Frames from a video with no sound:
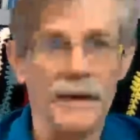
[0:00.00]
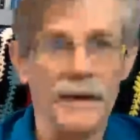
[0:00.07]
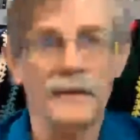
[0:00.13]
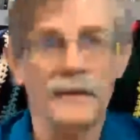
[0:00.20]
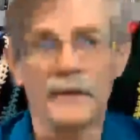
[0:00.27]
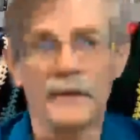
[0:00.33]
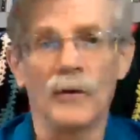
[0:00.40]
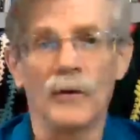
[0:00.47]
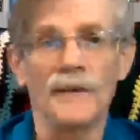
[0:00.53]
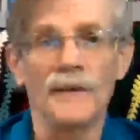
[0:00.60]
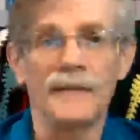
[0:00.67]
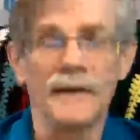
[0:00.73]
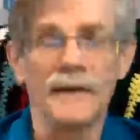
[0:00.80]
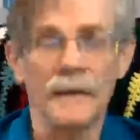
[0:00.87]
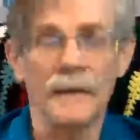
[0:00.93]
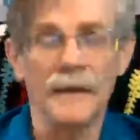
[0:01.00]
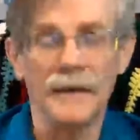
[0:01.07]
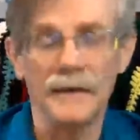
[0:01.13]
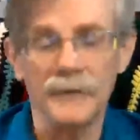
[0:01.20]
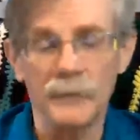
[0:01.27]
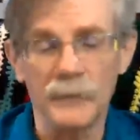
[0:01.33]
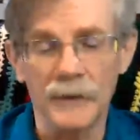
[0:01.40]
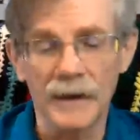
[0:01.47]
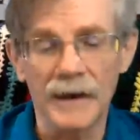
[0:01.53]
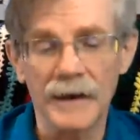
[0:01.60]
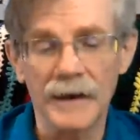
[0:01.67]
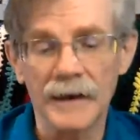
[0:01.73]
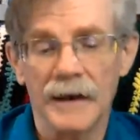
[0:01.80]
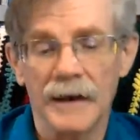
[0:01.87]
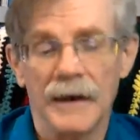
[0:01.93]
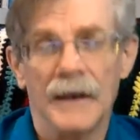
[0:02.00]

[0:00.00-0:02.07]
and you can watch that debate if you would like.